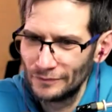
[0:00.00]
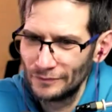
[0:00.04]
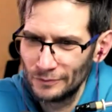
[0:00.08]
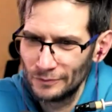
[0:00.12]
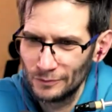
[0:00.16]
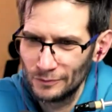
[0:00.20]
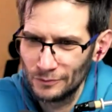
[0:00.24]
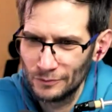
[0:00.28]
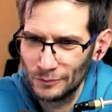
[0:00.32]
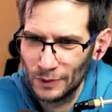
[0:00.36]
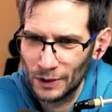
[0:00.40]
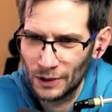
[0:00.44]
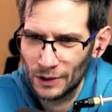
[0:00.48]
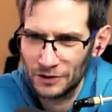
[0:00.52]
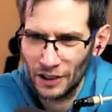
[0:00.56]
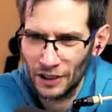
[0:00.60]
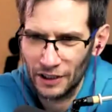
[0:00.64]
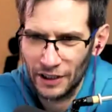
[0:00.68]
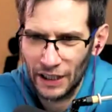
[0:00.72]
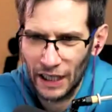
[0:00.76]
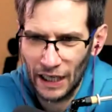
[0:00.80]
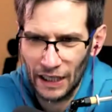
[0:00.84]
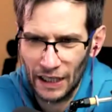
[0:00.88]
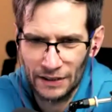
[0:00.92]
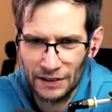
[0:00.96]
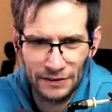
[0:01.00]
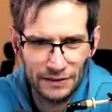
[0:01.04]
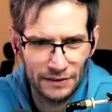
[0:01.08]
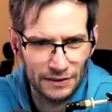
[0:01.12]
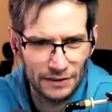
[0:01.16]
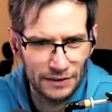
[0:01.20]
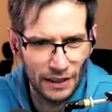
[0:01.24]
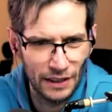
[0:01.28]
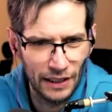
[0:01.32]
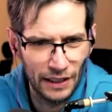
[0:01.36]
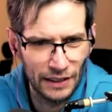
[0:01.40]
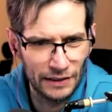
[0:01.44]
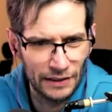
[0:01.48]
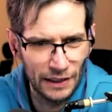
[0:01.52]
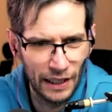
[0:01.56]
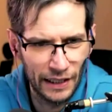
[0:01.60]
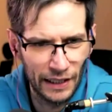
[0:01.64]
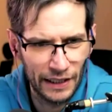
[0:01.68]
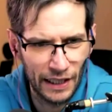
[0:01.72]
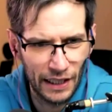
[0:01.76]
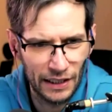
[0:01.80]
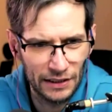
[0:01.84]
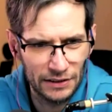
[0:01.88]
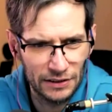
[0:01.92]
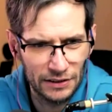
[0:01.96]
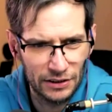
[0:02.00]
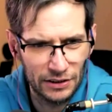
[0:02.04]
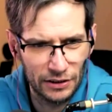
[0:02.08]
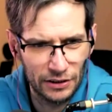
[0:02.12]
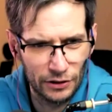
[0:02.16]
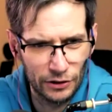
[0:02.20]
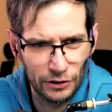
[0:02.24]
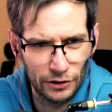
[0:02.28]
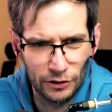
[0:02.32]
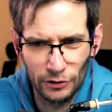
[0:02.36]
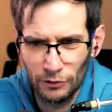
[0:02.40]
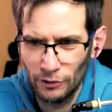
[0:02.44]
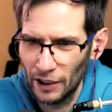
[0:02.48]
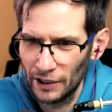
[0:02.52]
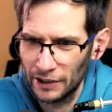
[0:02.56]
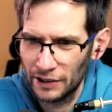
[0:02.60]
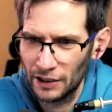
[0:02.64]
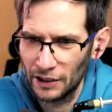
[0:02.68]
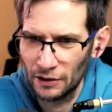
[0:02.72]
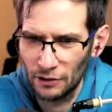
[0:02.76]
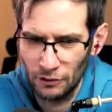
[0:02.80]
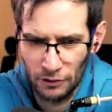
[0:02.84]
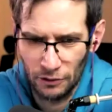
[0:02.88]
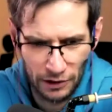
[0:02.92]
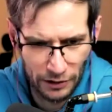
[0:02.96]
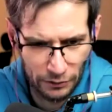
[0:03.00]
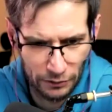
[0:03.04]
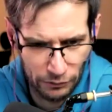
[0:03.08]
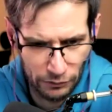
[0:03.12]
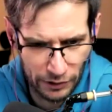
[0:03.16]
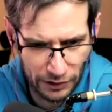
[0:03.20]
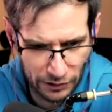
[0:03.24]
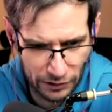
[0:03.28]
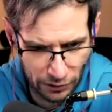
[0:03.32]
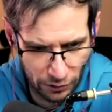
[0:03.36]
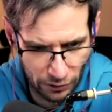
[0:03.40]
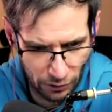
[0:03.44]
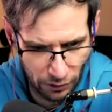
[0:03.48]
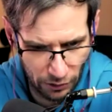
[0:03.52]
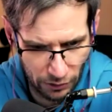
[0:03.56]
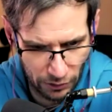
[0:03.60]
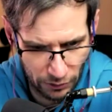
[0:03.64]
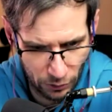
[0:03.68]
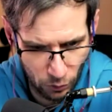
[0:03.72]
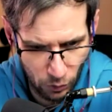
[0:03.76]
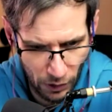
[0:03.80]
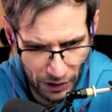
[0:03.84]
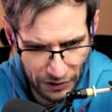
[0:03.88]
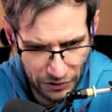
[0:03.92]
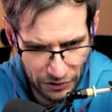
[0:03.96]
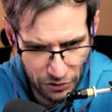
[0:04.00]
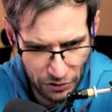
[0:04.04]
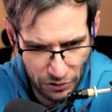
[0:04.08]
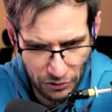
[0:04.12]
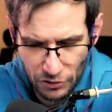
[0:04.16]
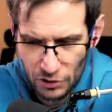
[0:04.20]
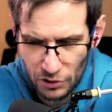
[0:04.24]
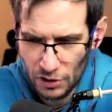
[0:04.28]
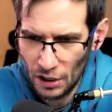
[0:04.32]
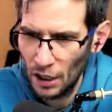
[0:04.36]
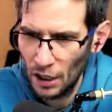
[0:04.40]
because I can't hear you. I can only read your questions.